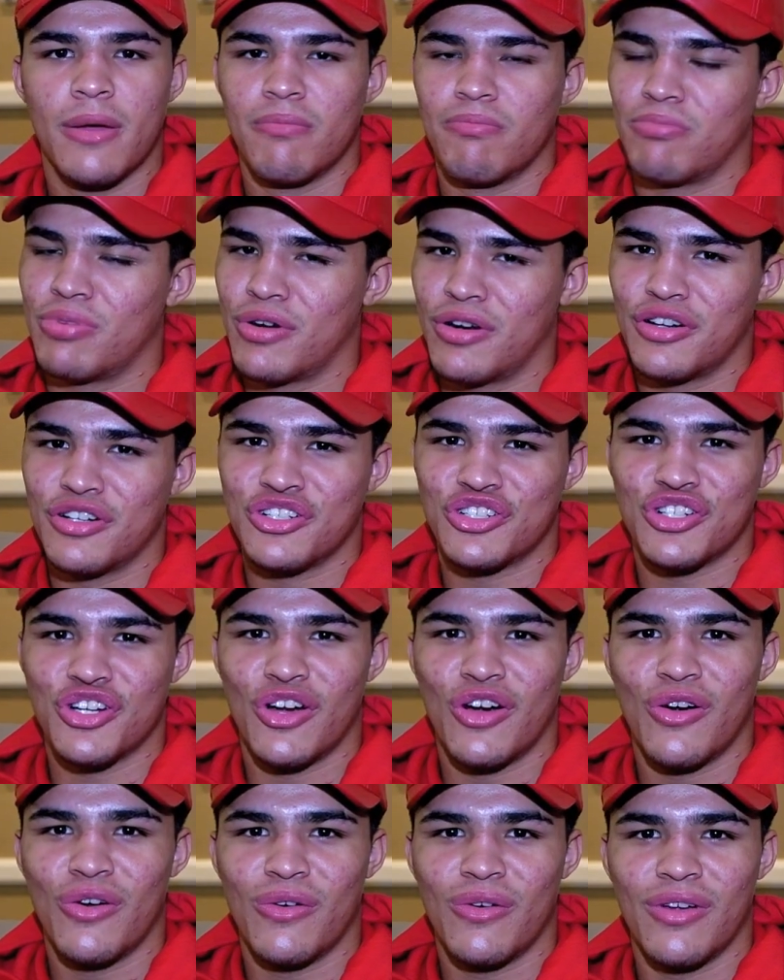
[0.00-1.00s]
Put on a
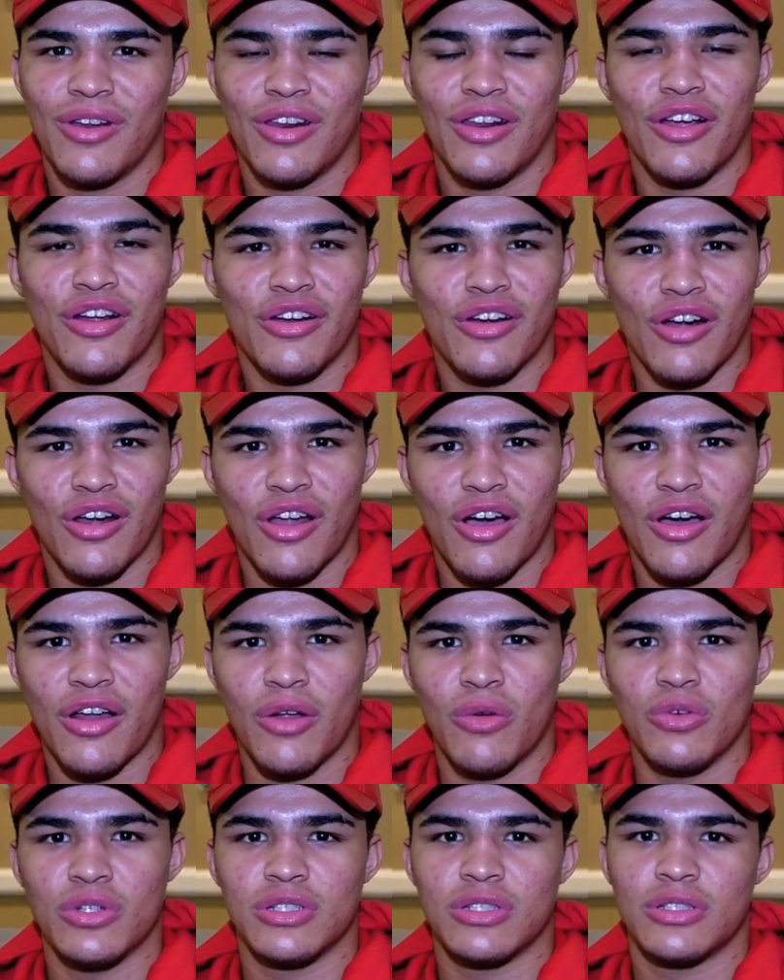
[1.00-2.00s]
show, learned a lot.
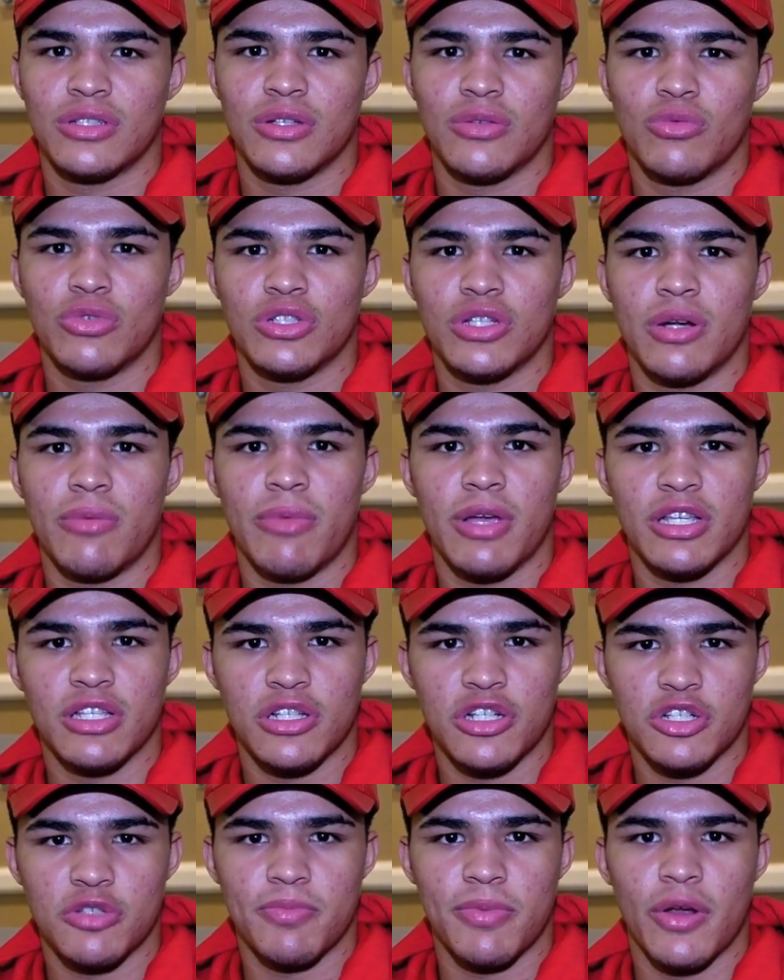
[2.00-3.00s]
It was an
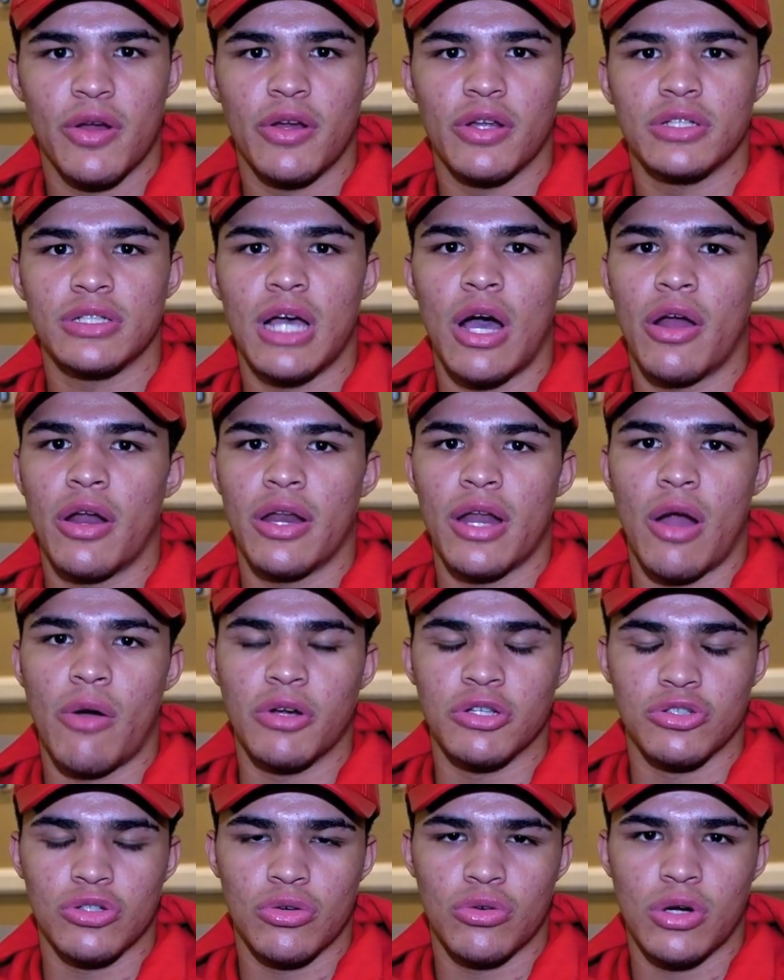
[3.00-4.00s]
amazing experience out in
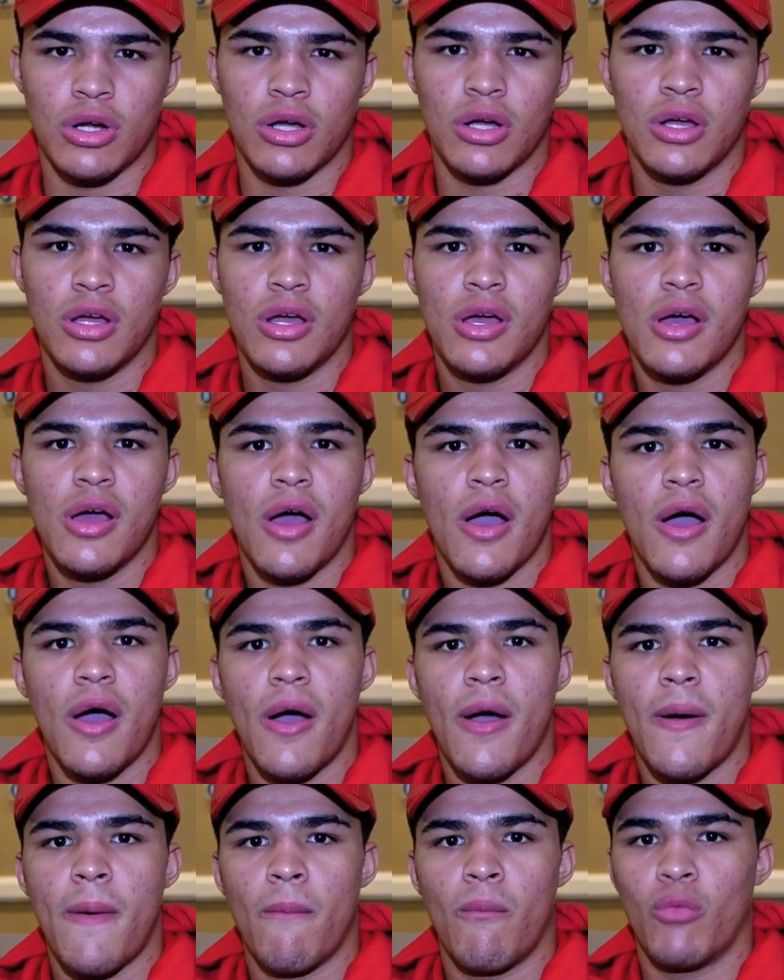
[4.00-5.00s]
Arizona
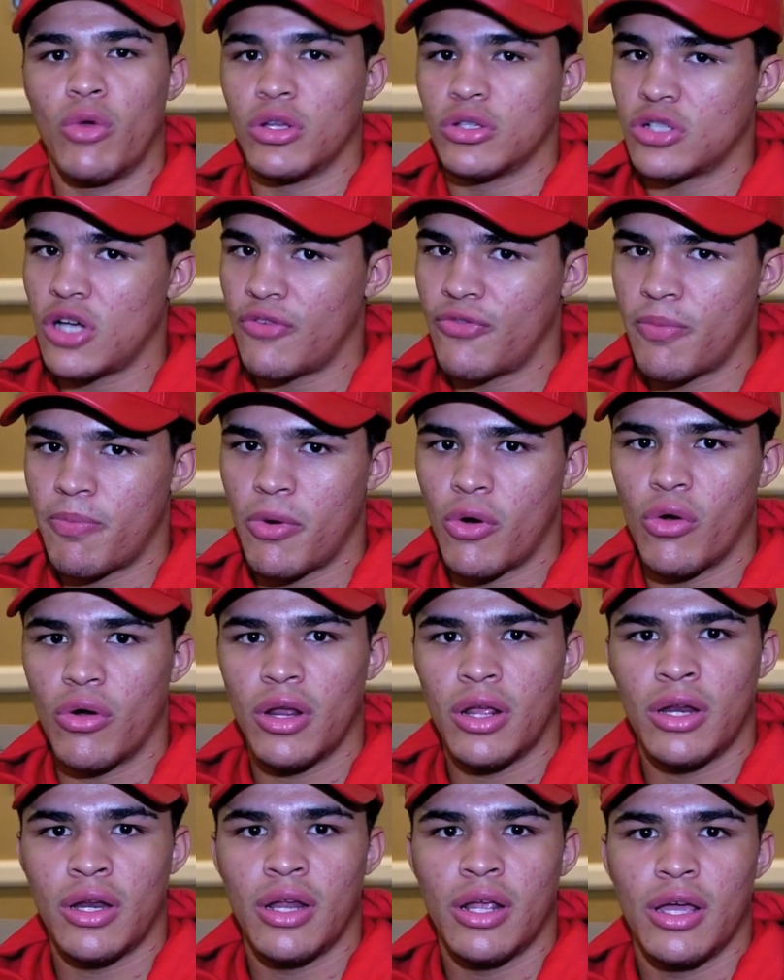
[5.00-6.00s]
with a tough
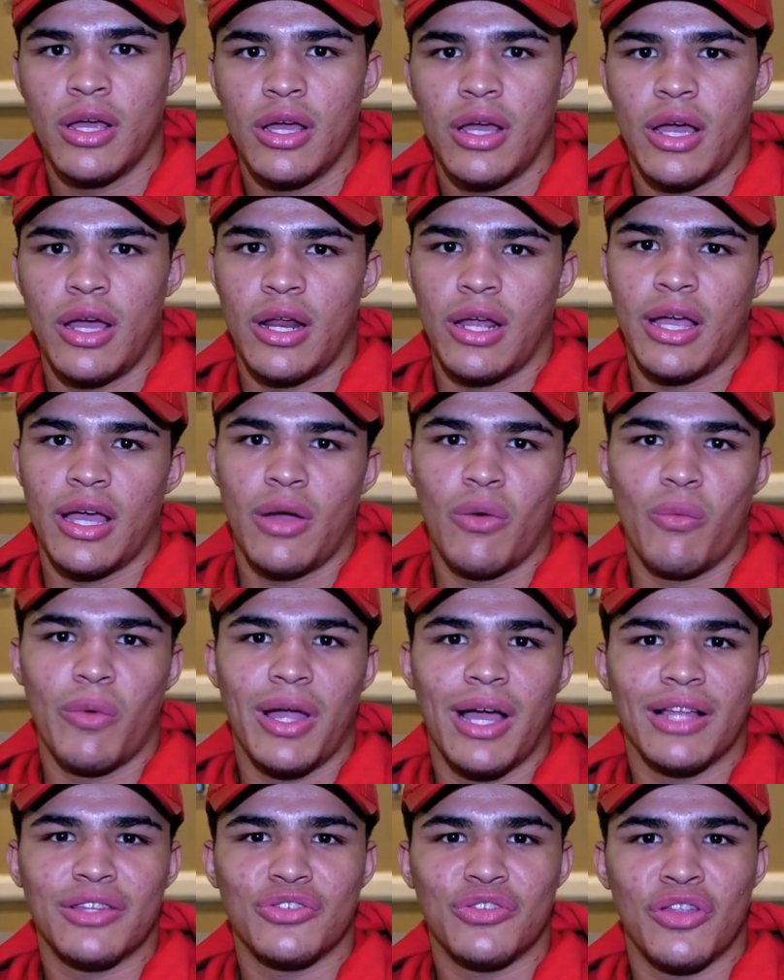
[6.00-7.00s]
opponent. And again,
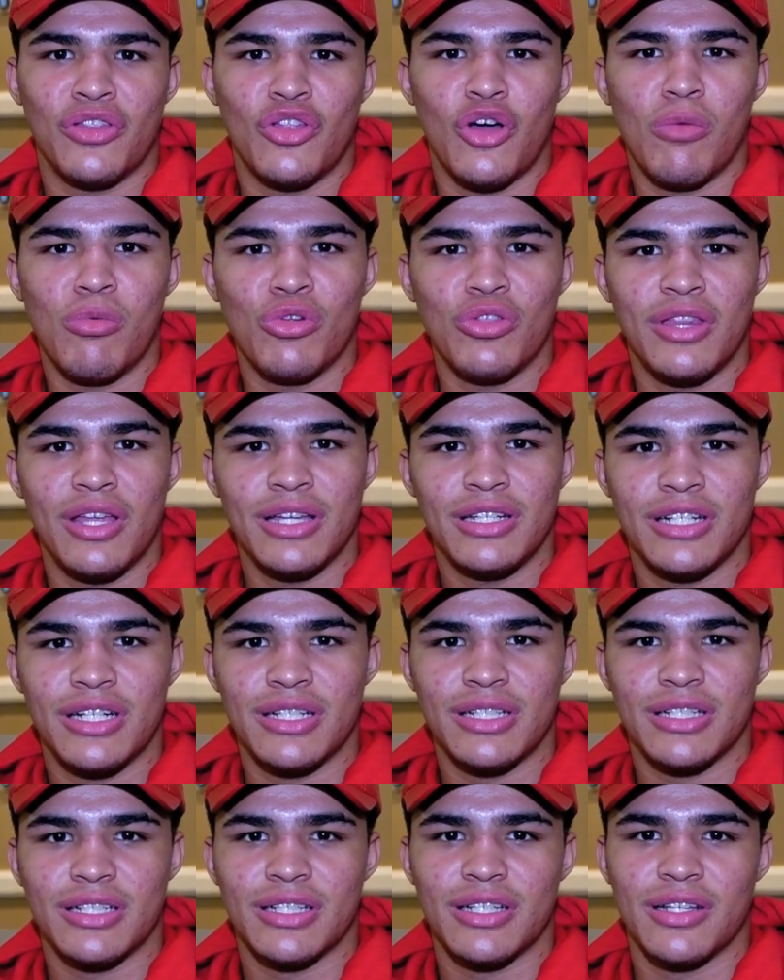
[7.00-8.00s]
we got to the double
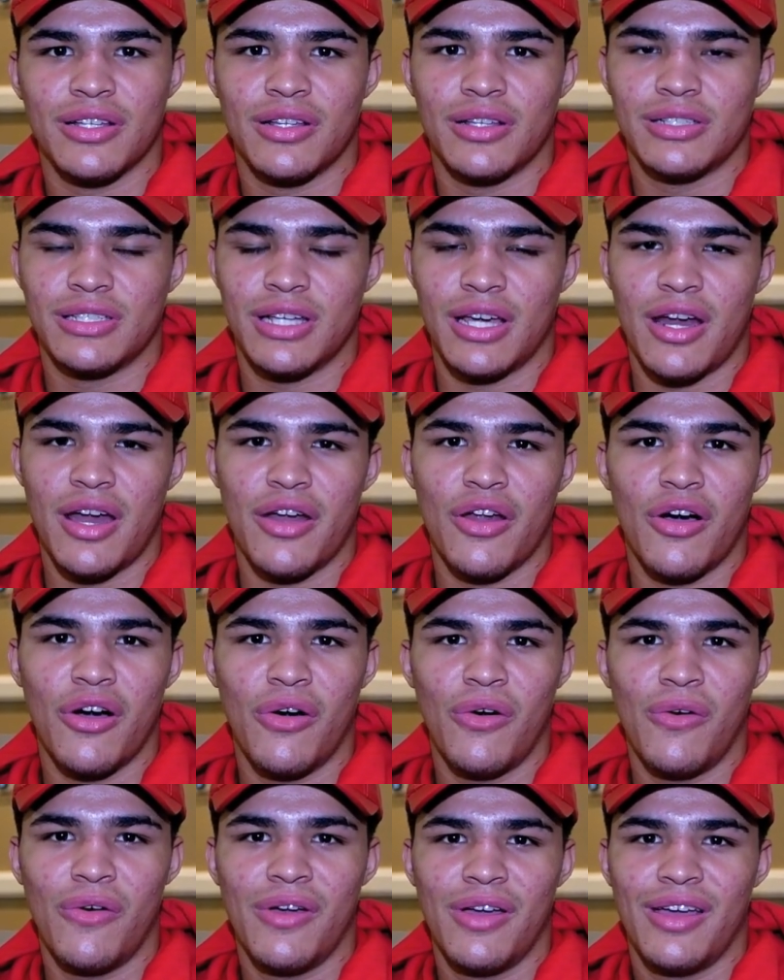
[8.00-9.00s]
digits,
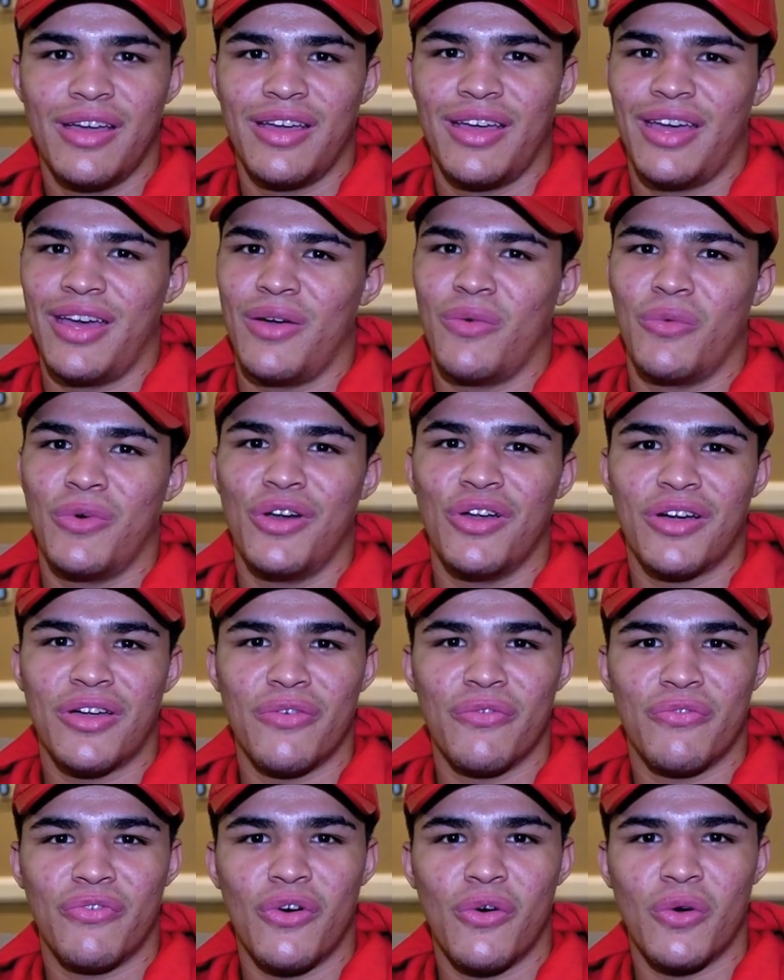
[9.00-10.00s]
10-0, and we're
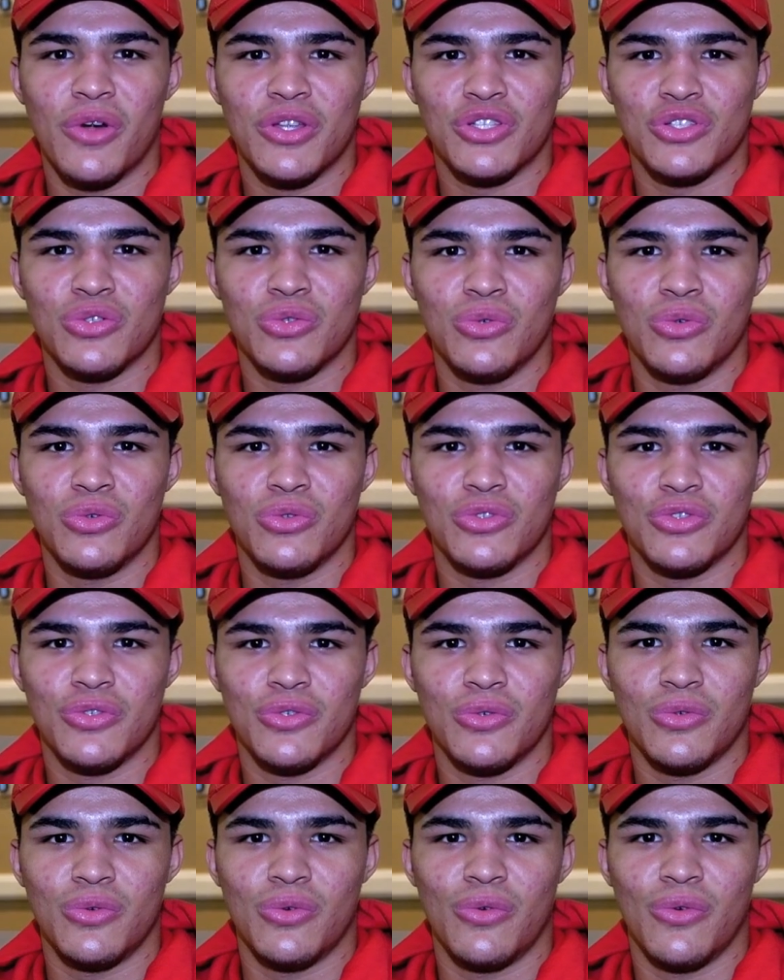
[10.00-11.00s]
looking forward to
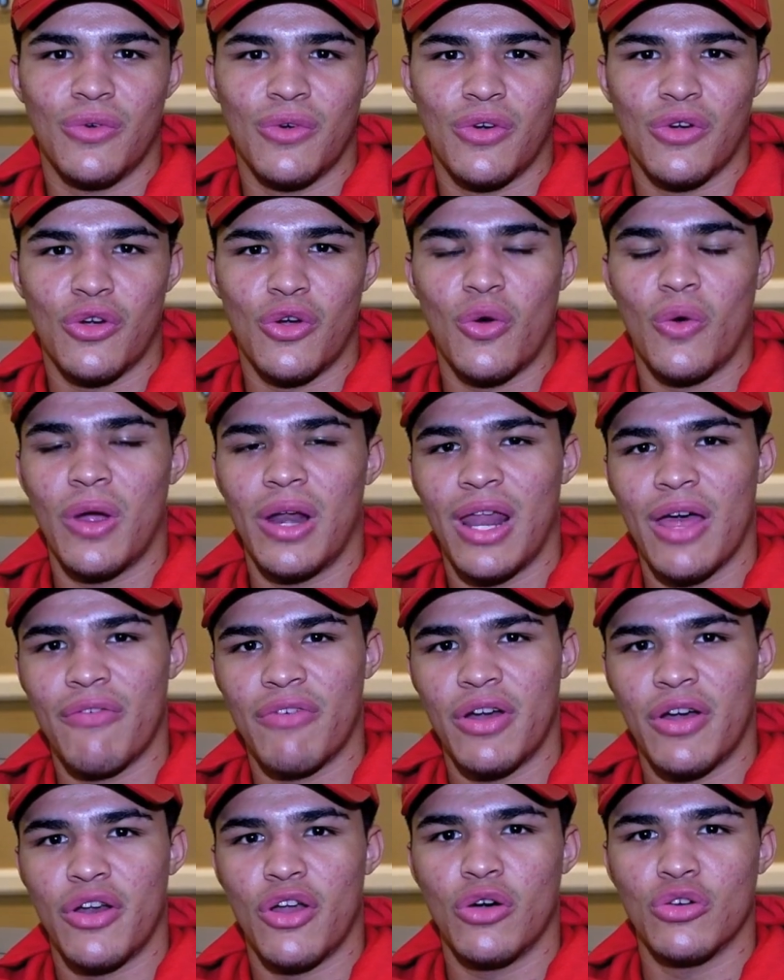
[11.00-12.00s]
go
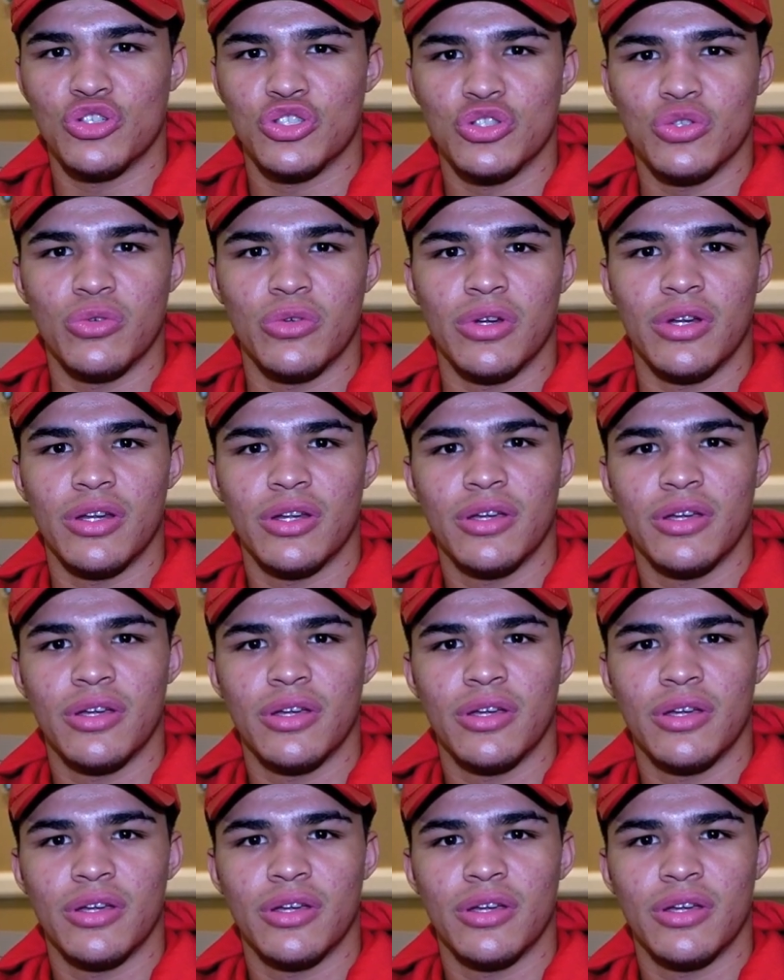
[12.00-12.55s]
11-0 soon.